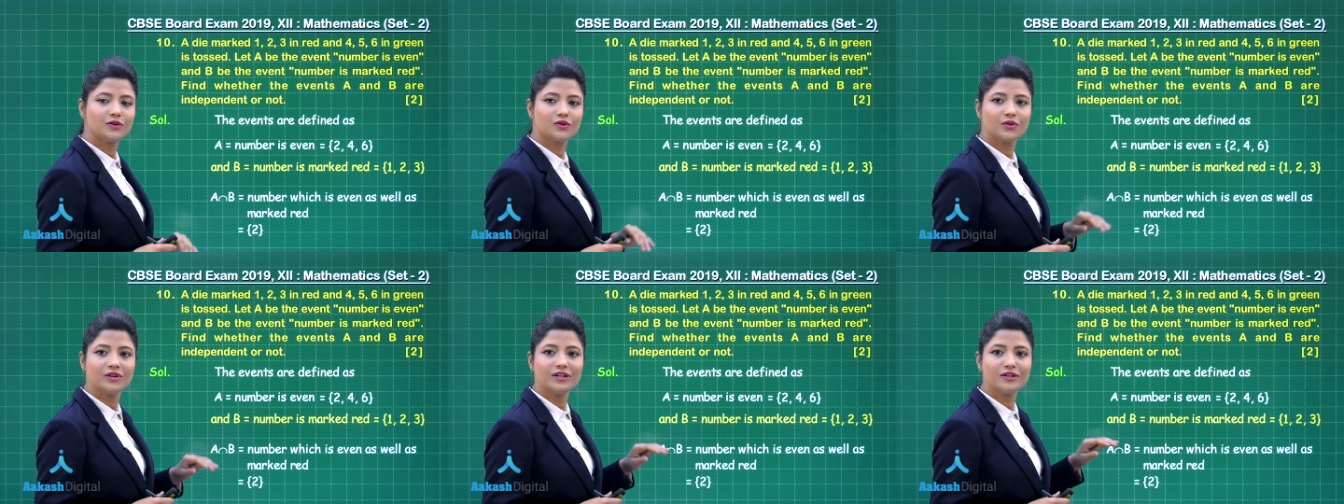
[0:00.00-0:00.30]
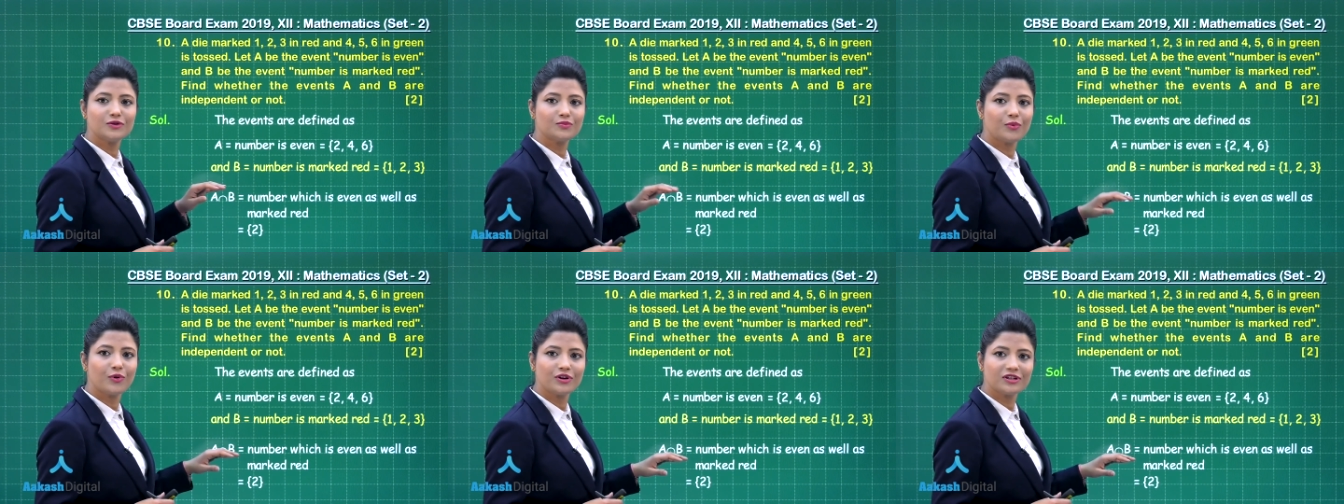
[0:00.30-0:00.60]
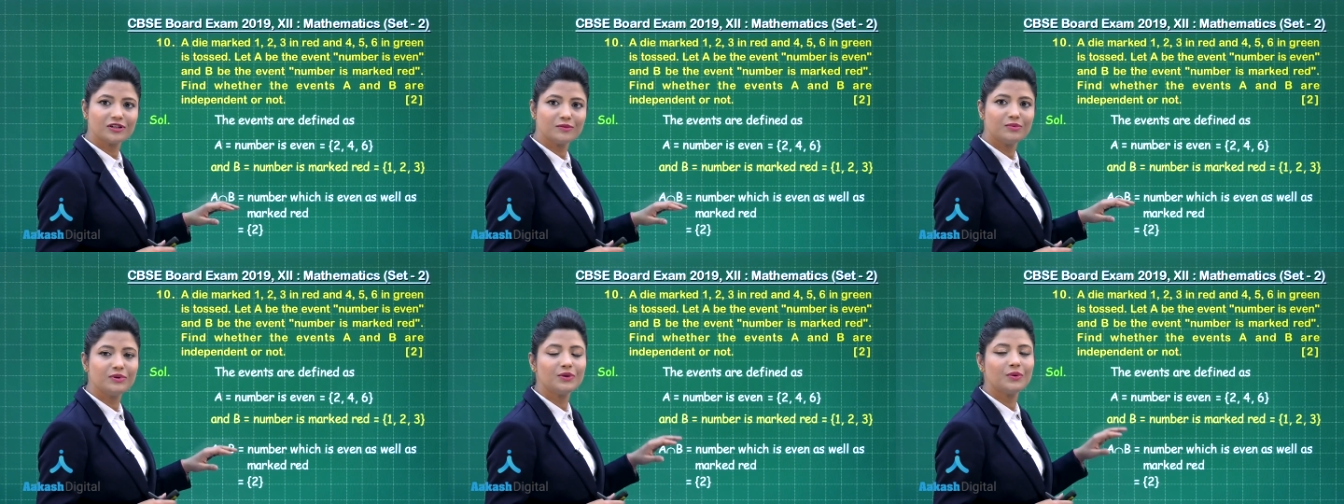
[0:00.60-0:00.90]
So it is
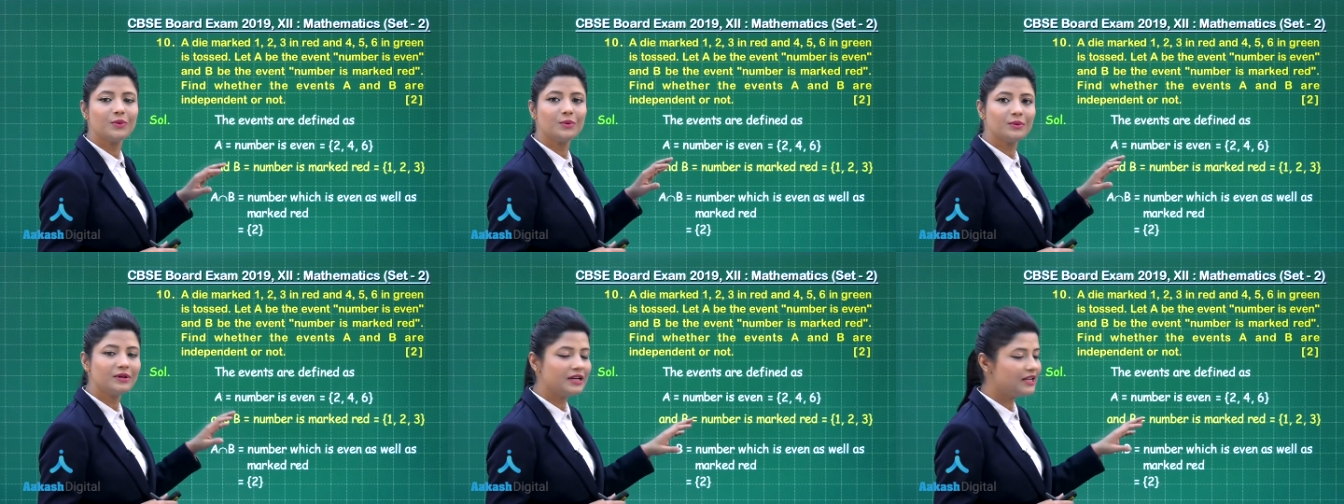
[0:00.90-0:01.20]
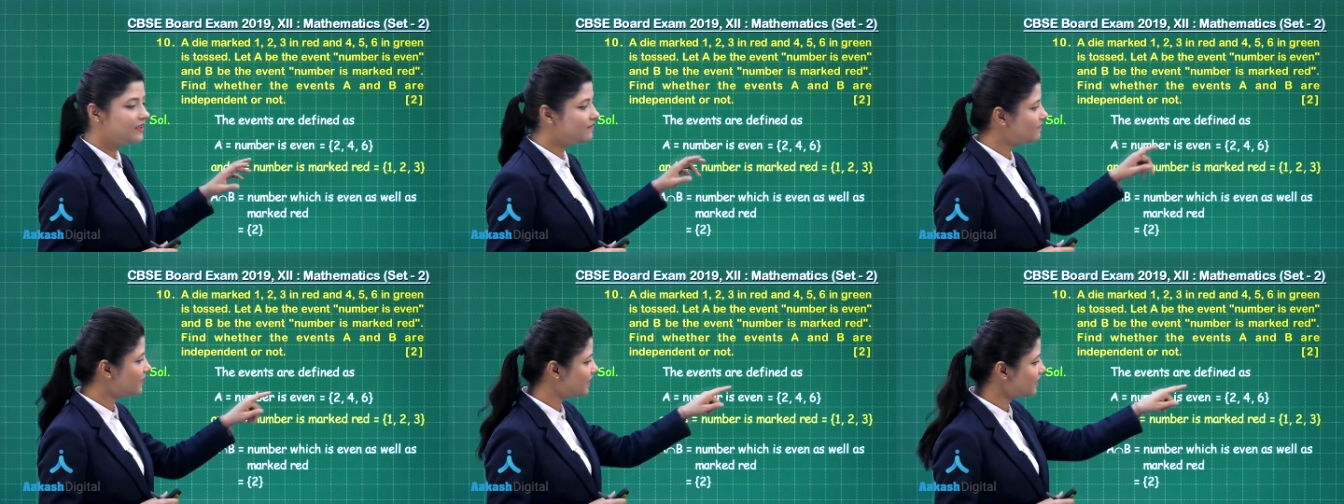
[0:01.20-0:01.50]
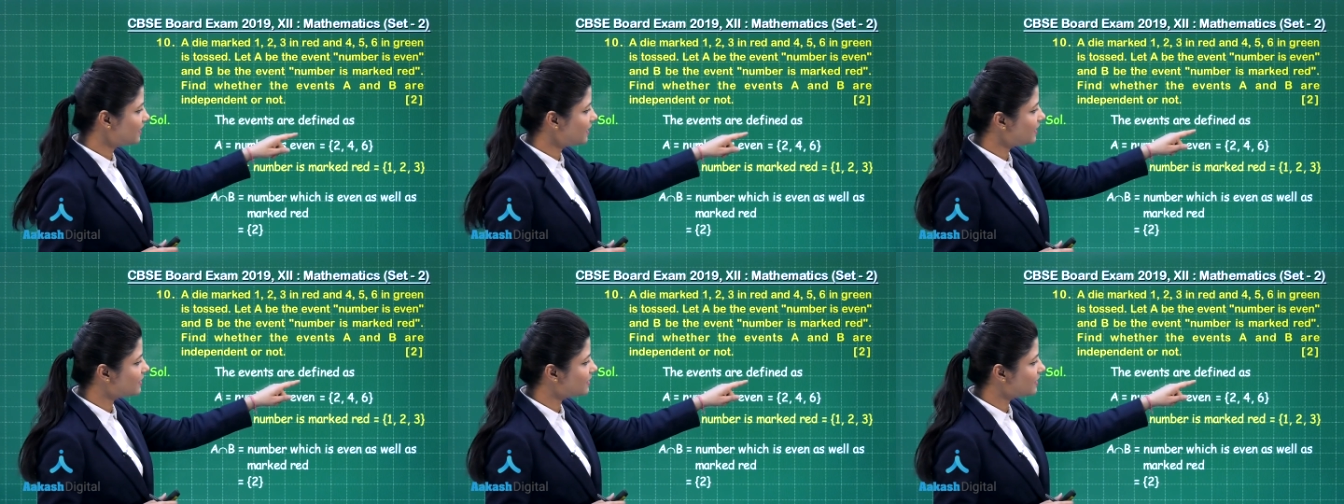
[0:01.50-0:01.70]
possible only when